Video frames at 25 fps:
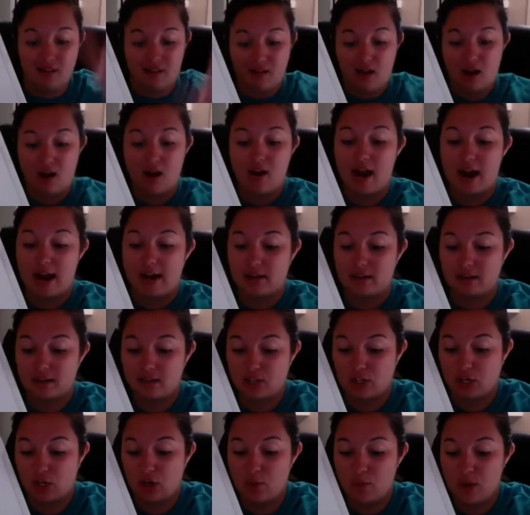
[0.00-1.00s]
All right,
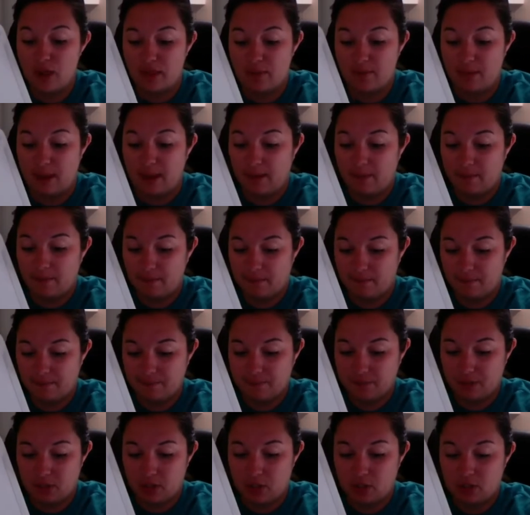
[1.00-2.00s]
so you're with me.
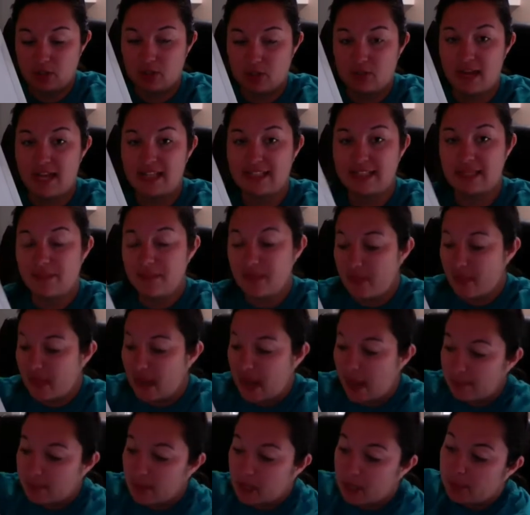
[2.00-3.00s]
So that's something that
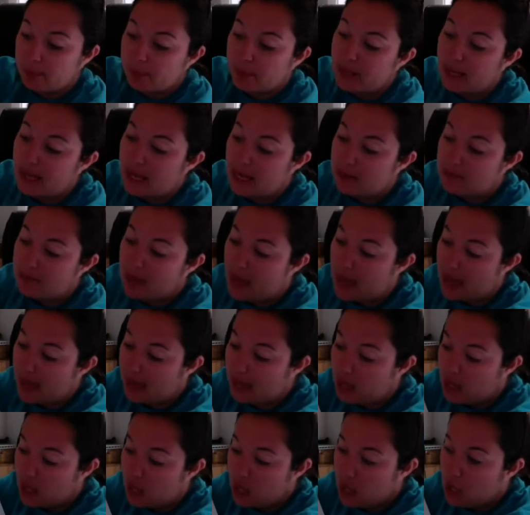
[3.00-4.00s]
I'm going to put in
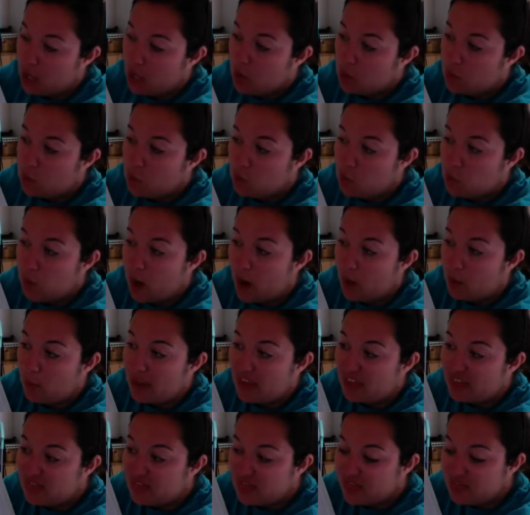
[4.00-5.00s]
my what
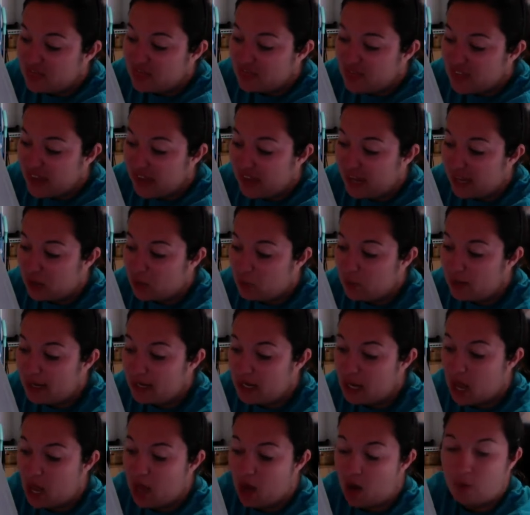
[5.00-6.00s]
we think we
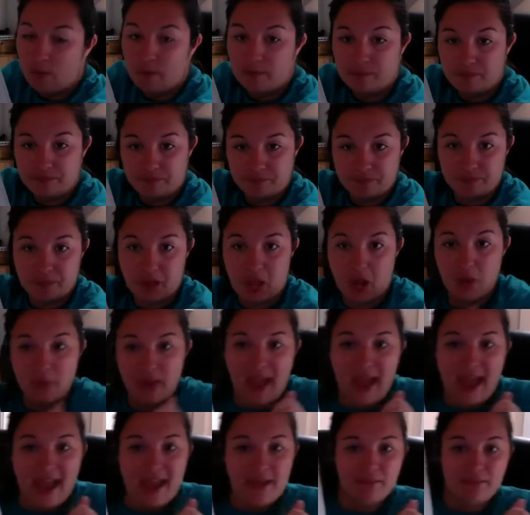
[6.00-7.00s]
know,
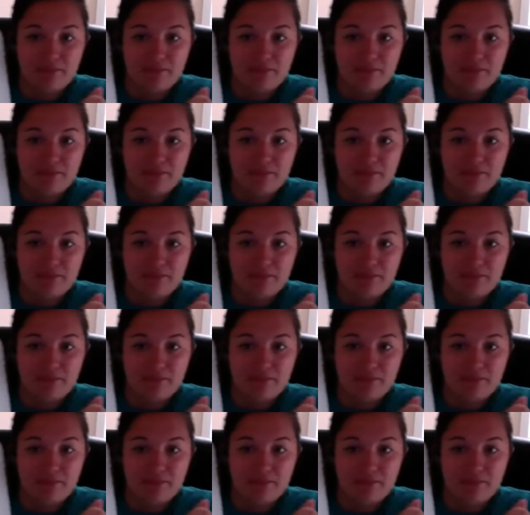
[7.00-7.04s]
okay?